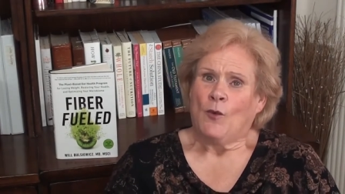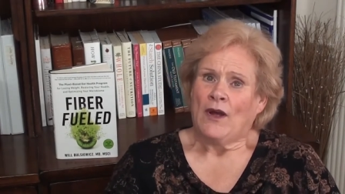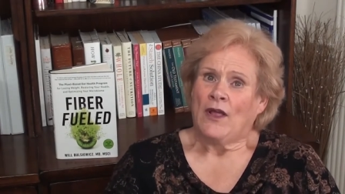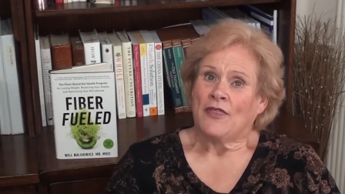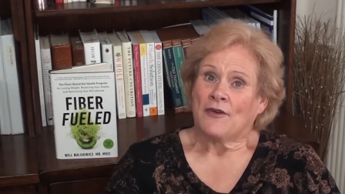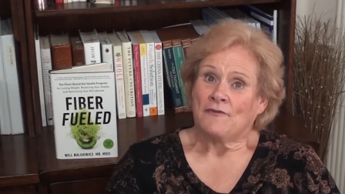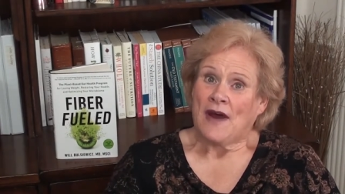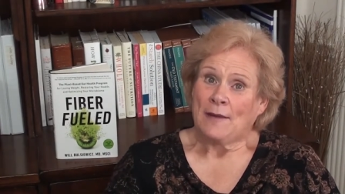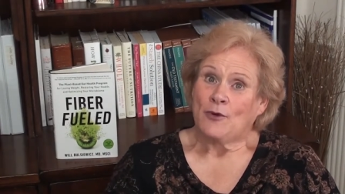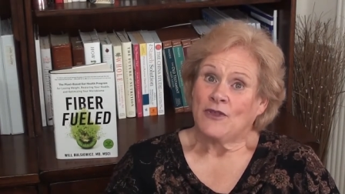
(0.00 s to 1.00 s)
well, the
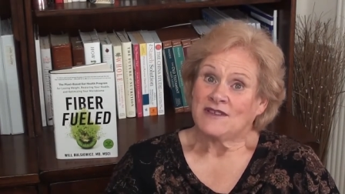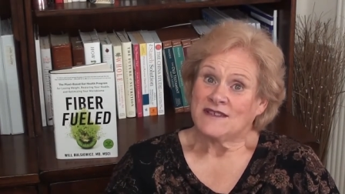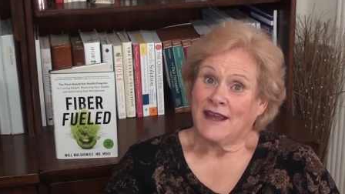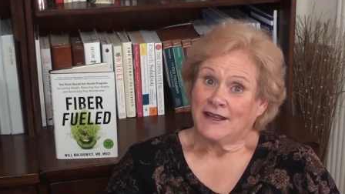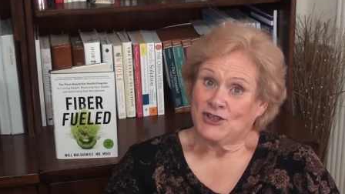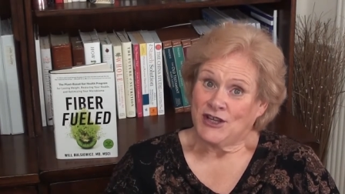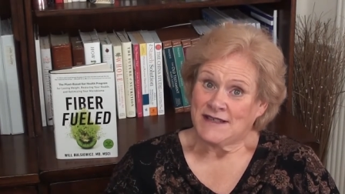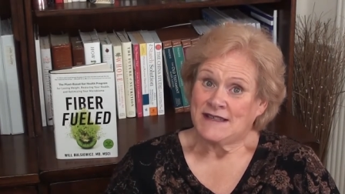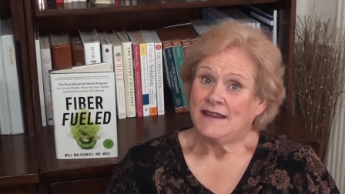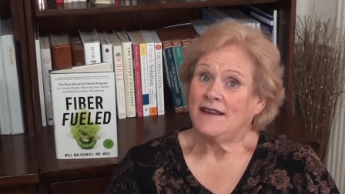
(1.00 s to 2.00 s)
fiber that's
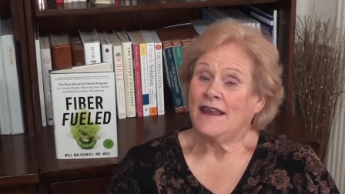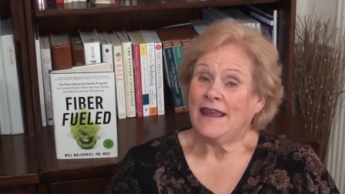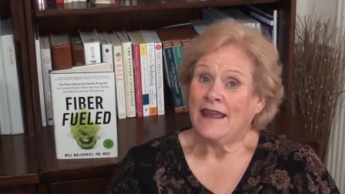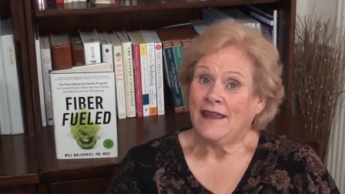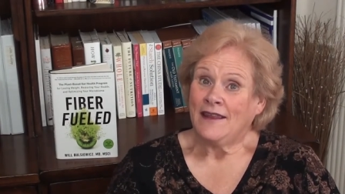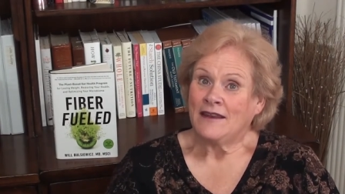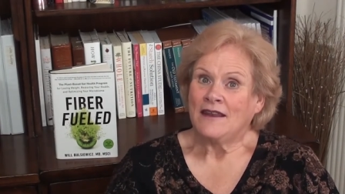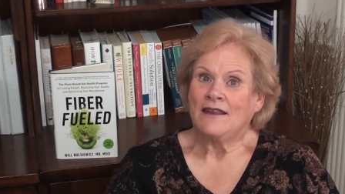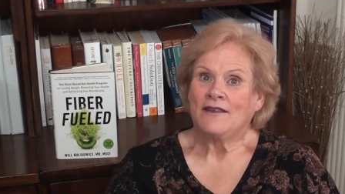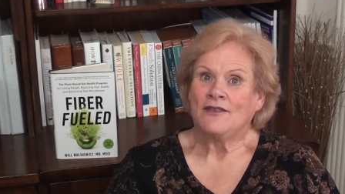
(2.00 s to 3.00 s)
digested
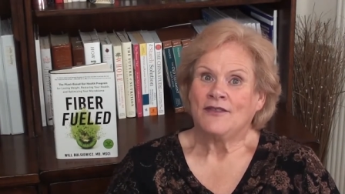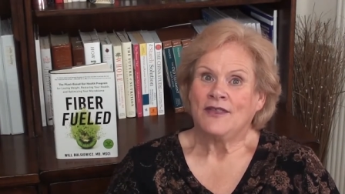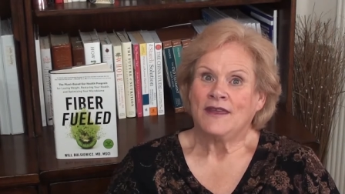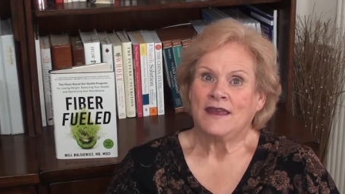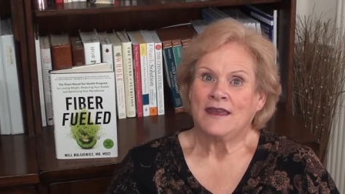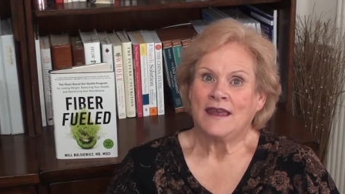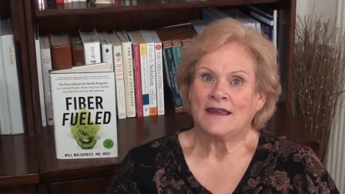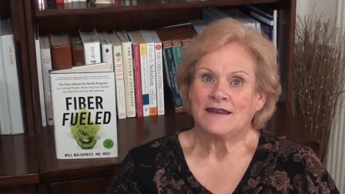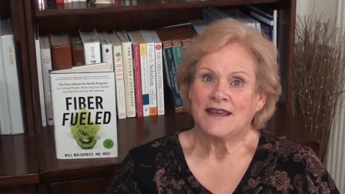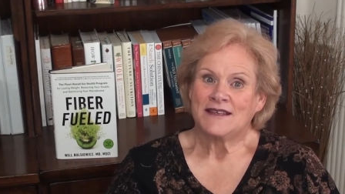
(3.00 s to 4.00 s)
in the
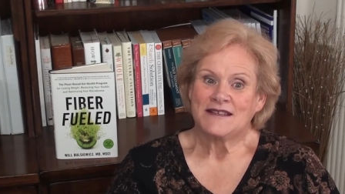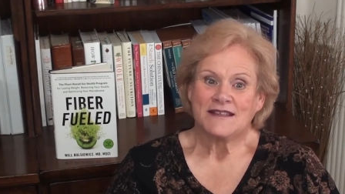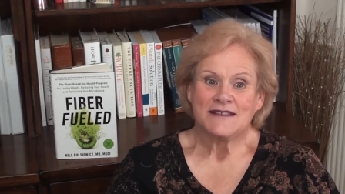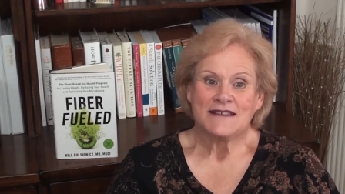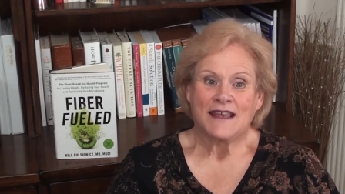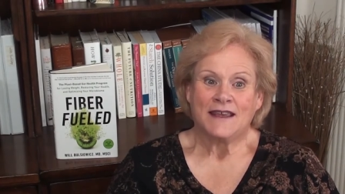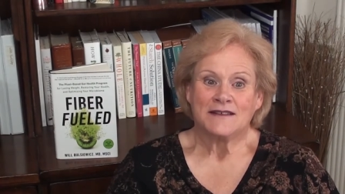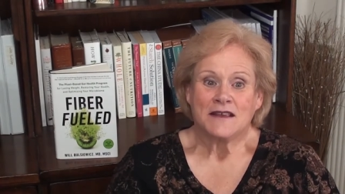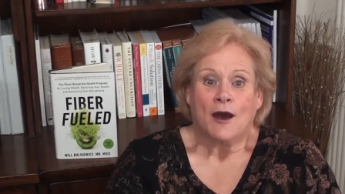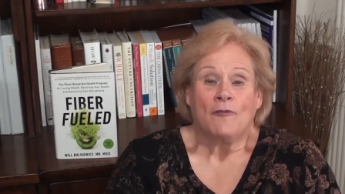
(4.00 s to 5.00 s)
intestines
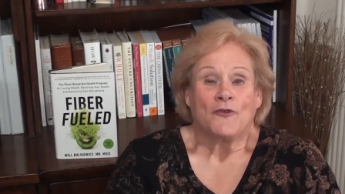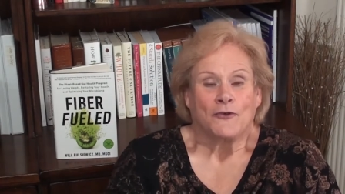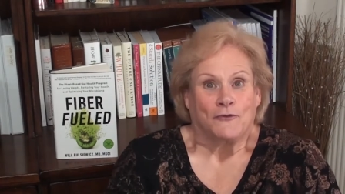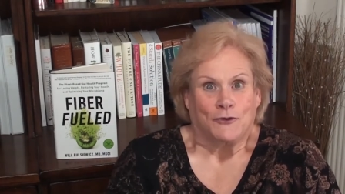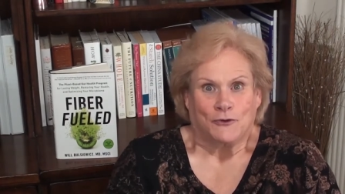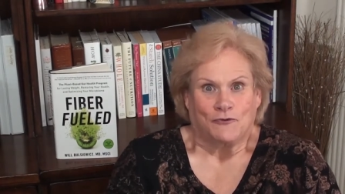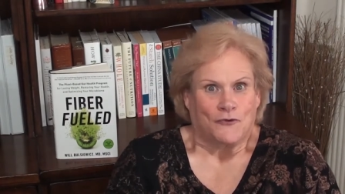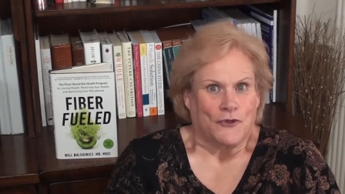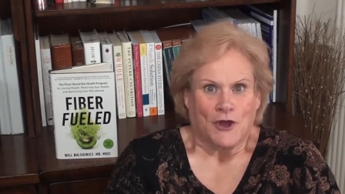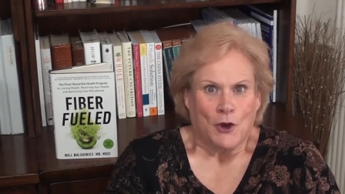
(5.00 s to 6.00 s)
is comfort food
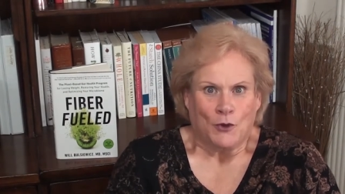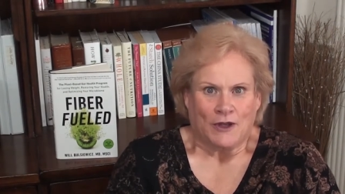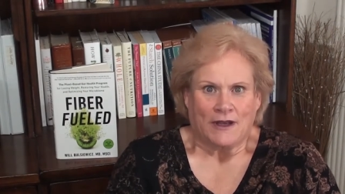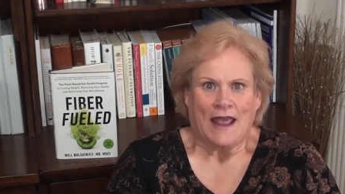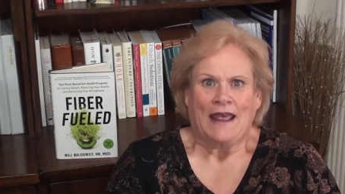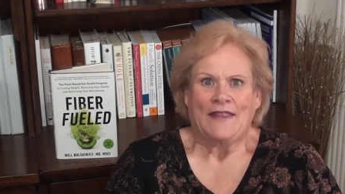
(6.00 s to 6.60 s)
for the colon.